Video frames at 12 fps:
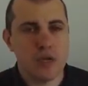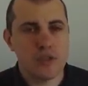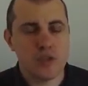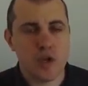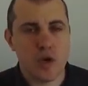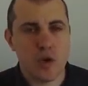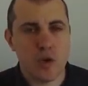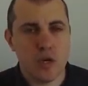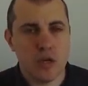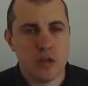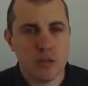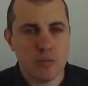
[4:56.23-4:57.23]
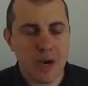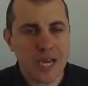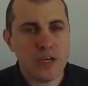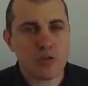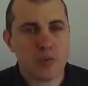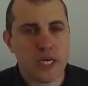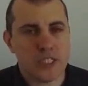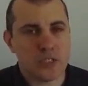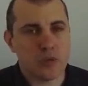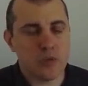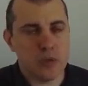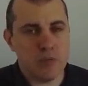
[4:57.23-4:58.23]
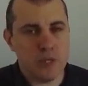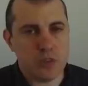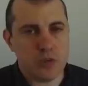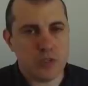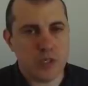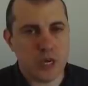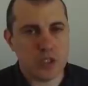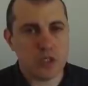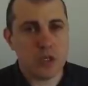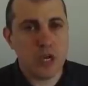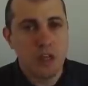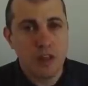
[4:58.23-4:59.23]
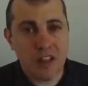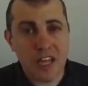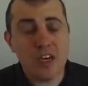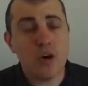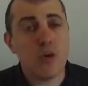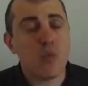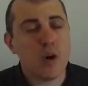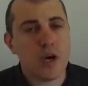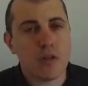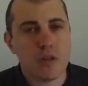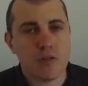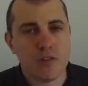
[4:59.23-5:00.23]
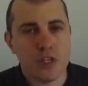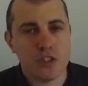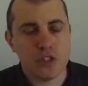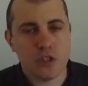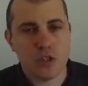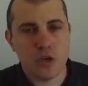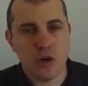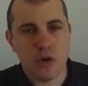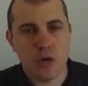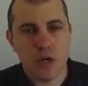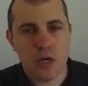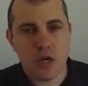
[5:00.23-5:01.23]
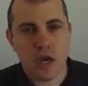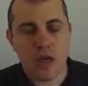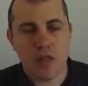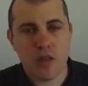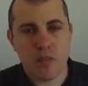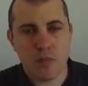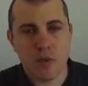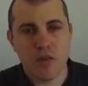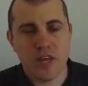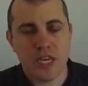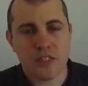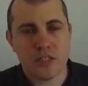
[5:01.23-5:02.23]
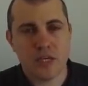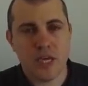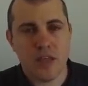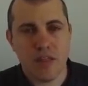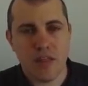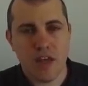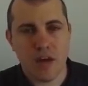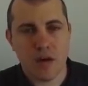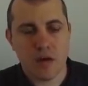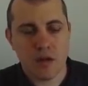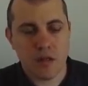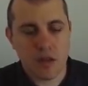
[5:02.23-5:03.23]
So the miner writes the Coinbase transaction, they know where the fee should go, and they put that in there.